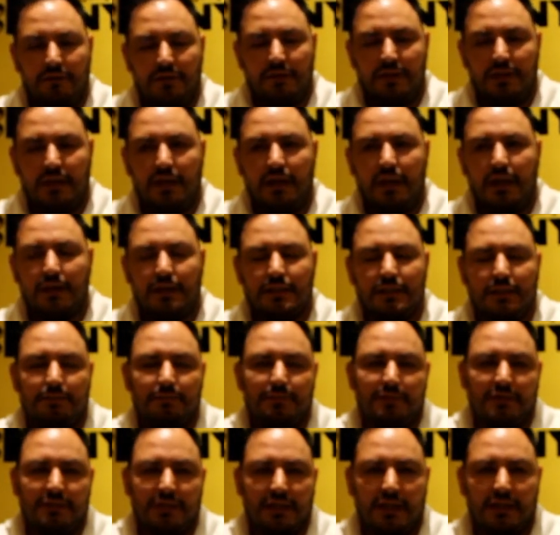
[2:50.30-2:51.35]
Every day, except
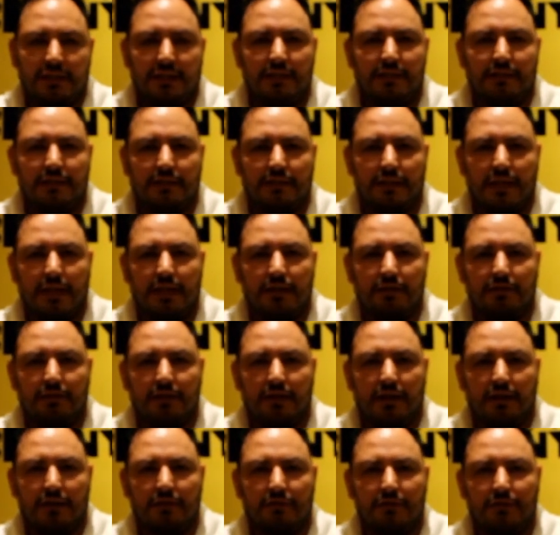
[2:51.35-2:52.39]
for Sundays, that they go
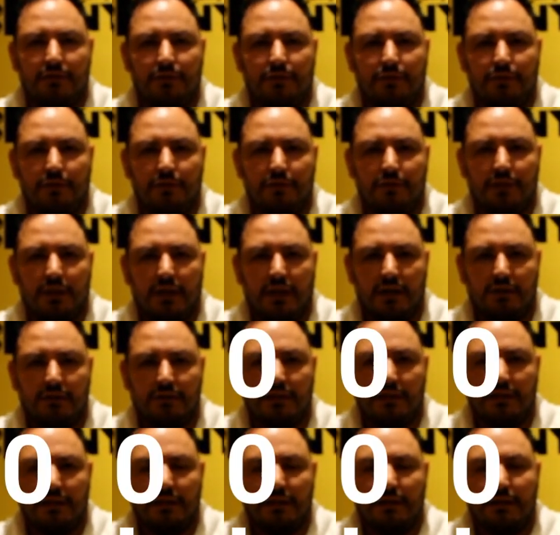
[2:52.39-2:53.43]
down to
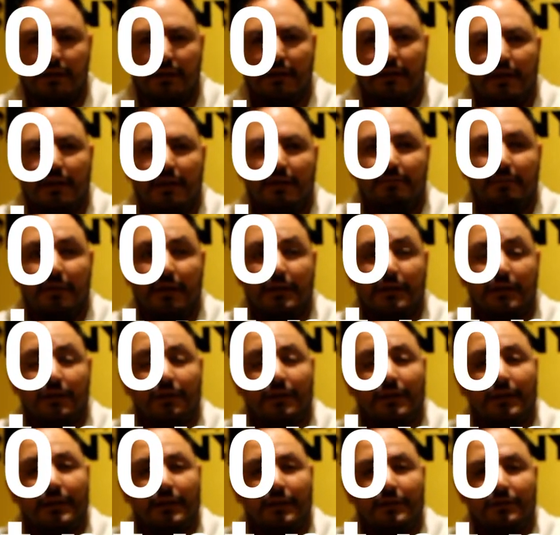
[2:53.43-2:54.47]
4,000. Mm-hmm. But
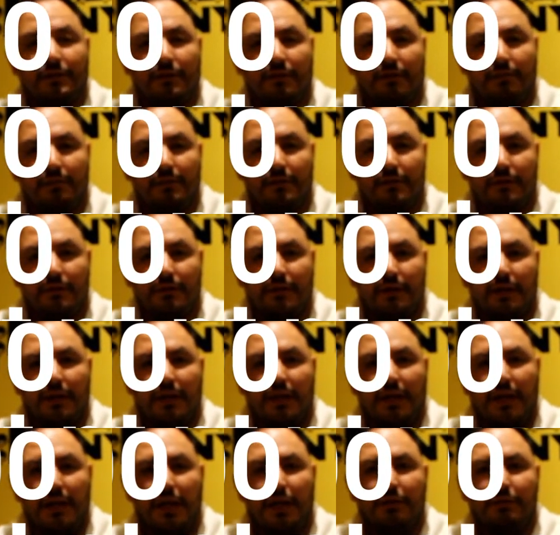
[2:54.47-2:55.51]
during the summer,
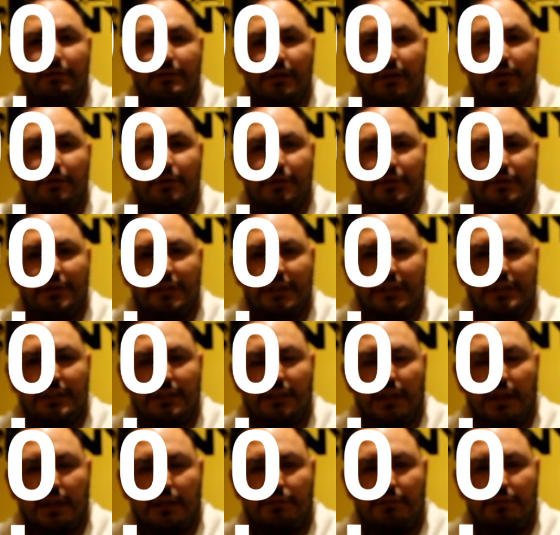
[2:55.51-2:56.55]
it goes down to
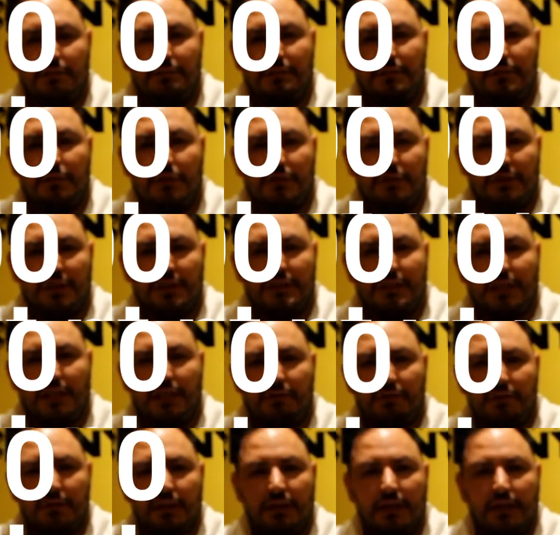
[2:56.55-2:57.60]
600, between
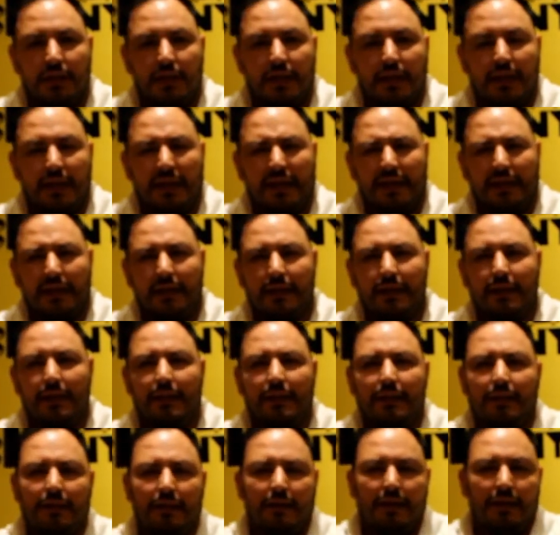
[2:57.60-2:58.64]
600
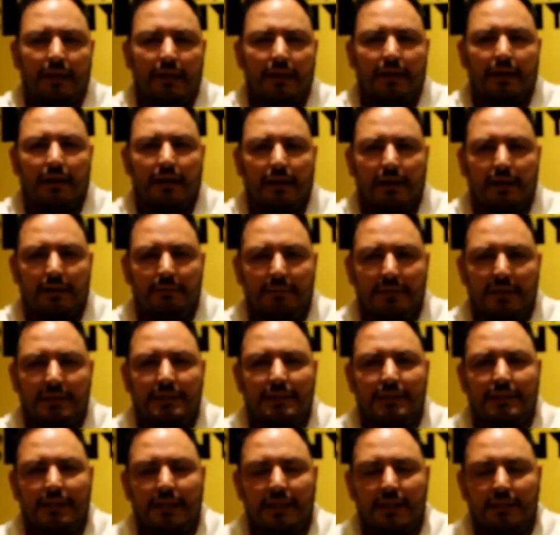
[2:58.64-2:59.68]
and a
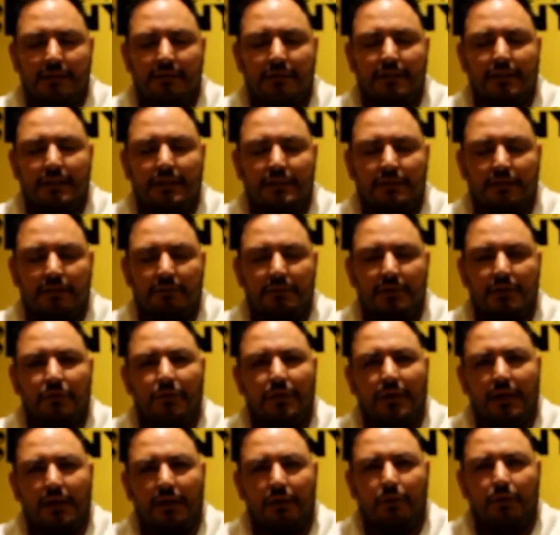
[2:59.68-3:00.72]
busy day during the summer,
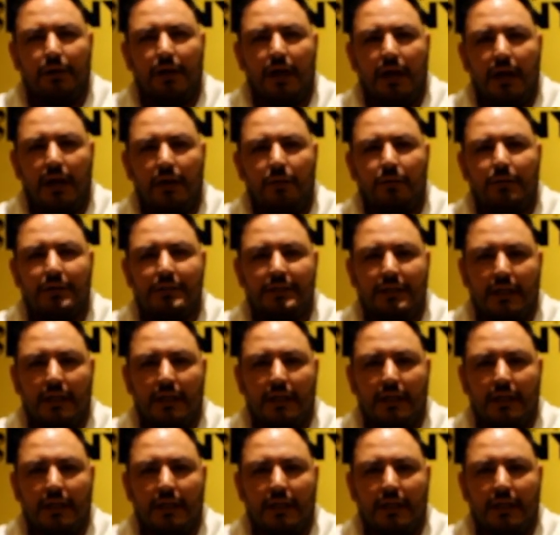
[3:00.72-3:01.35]
I would